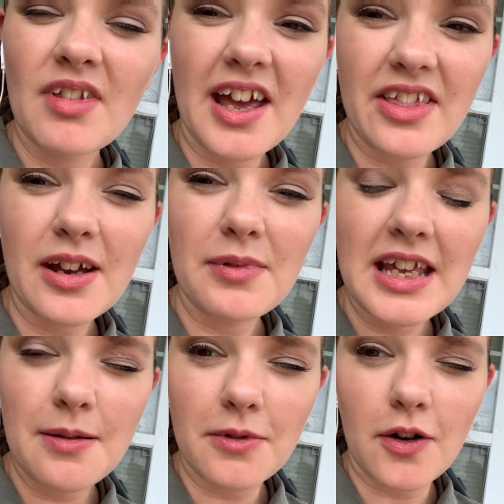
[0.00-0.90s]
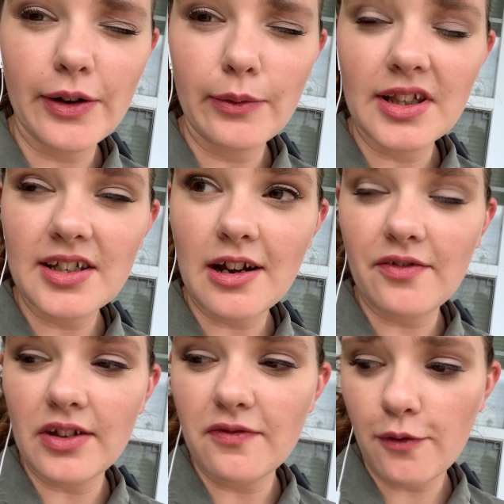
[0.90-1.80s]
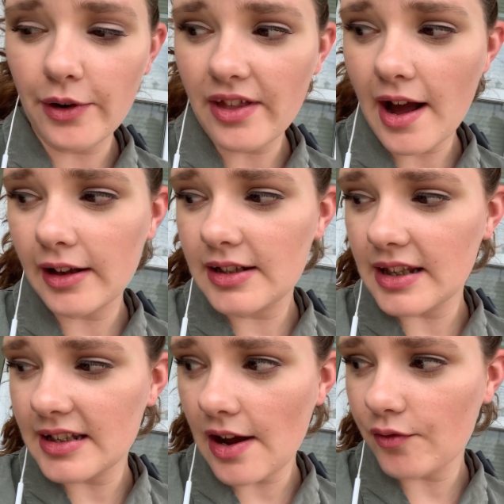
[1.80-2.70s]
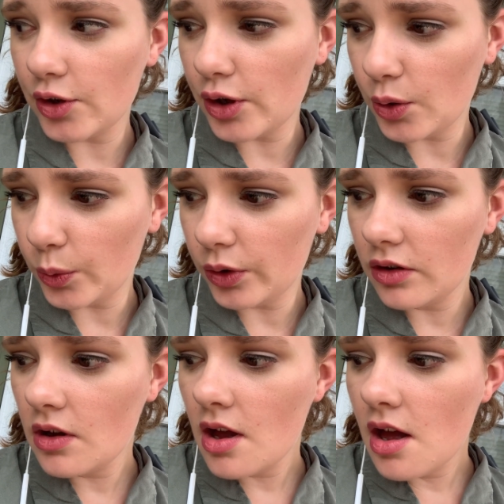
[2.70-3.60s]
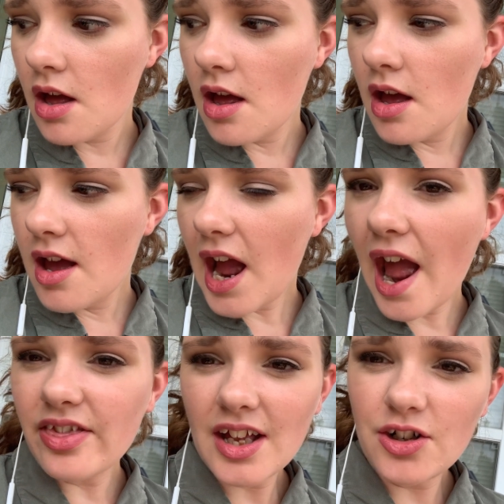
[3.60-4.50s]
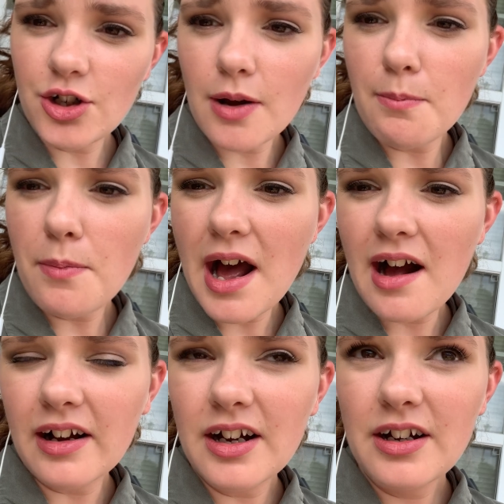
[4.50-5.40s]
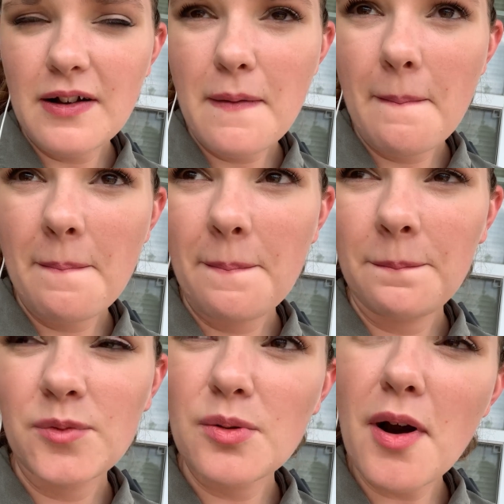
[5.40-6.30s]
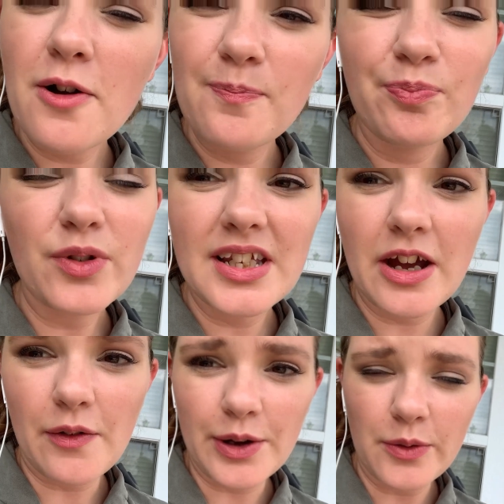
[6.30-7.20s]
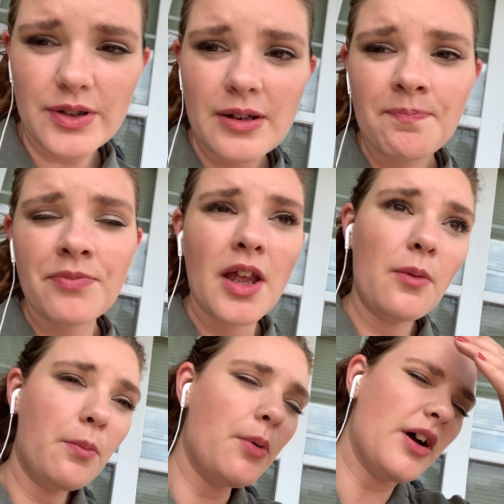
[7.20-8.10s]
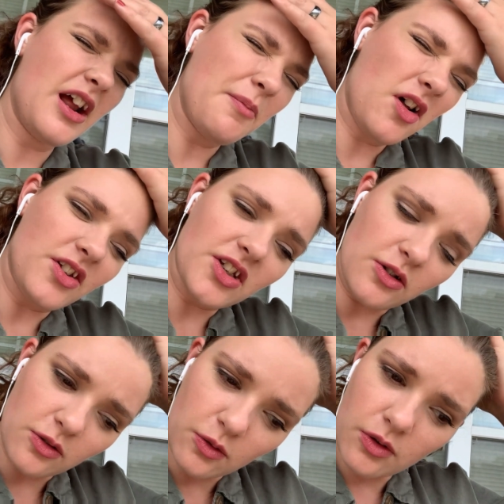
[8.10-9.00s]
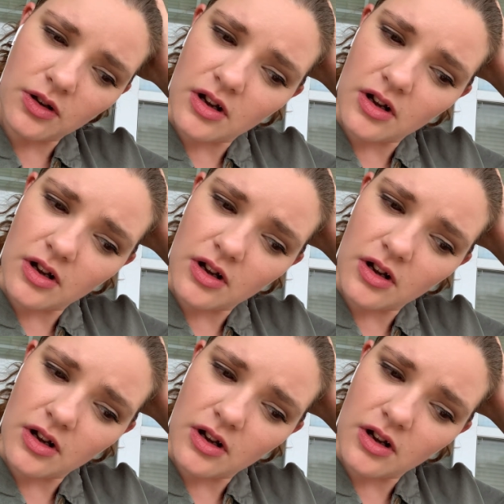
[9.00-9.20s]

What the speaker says: I think I'm going to keep going with the stuff in the fourth act this afternoon and then jump back tomorrow. We'll see how it goes. But I'm also,